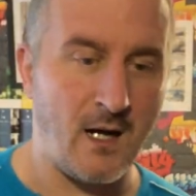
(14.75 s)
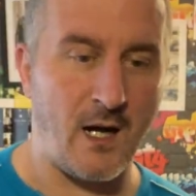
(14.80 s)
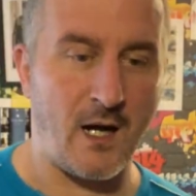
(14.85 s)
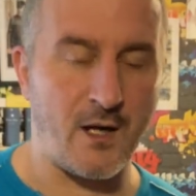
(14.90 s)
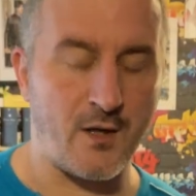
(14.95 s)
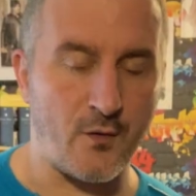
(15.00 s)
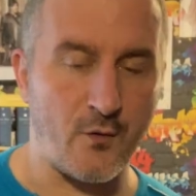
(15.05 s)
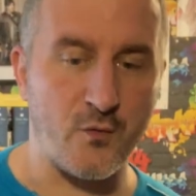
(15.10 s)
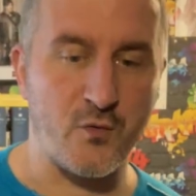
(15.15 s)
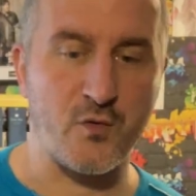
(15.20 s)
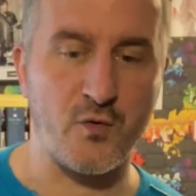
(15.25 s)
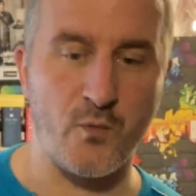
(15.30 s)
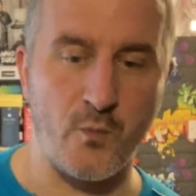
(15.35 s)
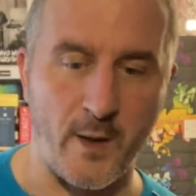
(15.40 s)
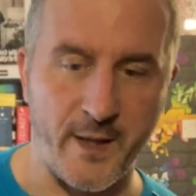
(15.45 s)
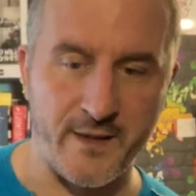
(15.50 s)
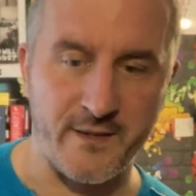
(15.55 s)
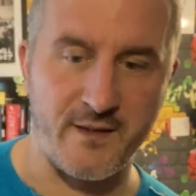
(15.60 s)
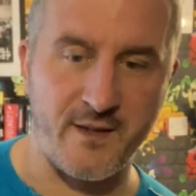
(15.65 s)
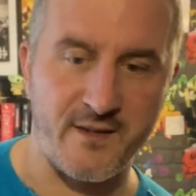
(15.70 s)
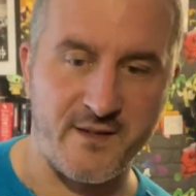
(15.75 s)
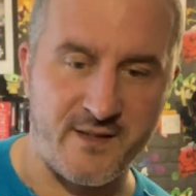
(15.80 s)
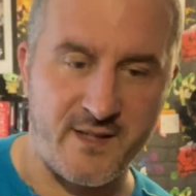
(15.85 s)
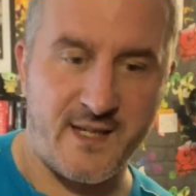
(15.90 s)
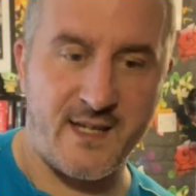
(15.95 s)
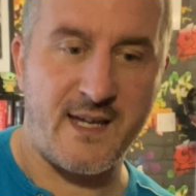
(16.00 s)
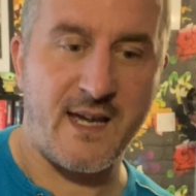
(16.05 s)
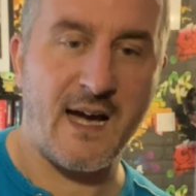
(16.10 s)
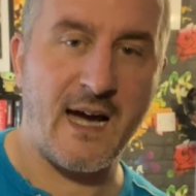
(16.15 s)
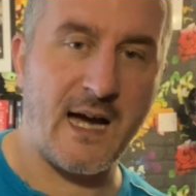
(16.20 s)
I also went to
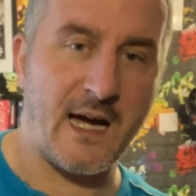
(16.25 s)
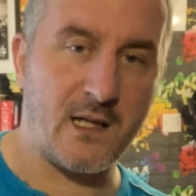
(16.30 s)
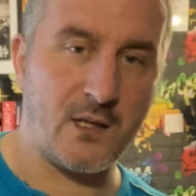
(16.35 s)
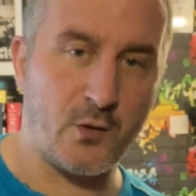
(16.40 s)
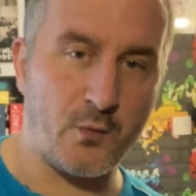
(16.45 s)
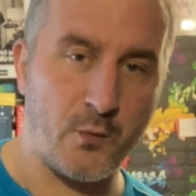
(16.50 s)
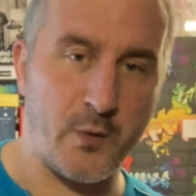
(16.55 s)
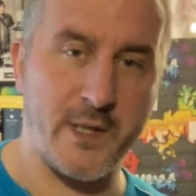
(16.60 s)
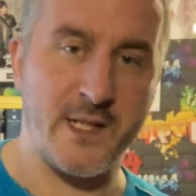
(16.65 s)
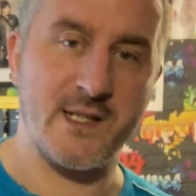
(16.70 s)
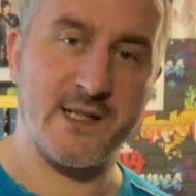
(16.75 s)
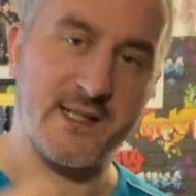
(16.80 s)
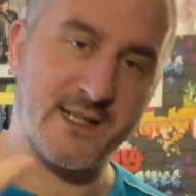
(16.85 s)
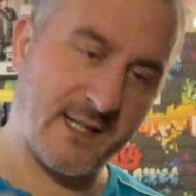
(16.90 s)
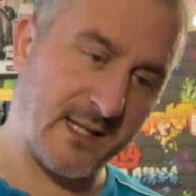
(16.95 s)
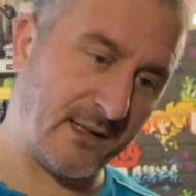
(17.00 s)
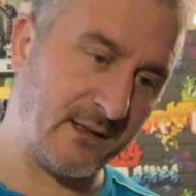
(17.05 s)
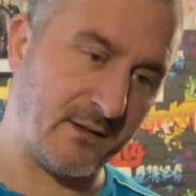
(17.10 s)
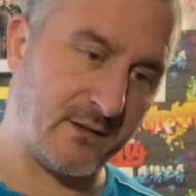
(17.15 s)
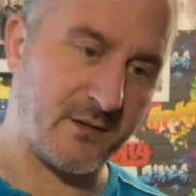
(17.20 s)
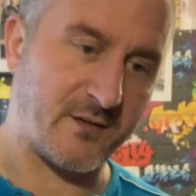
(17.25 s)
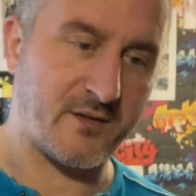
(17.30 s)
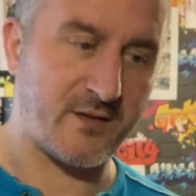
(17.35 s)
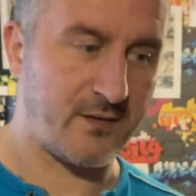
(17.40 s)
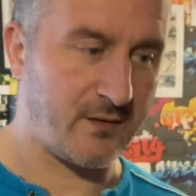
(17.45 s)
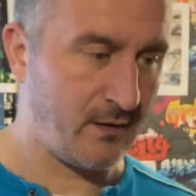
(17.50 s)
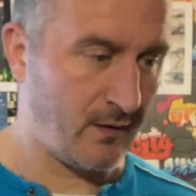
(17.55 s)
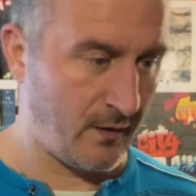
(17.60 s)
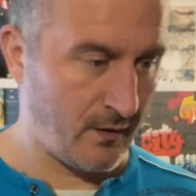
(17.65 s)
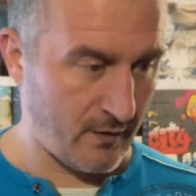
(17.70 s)
see Halloween Kills.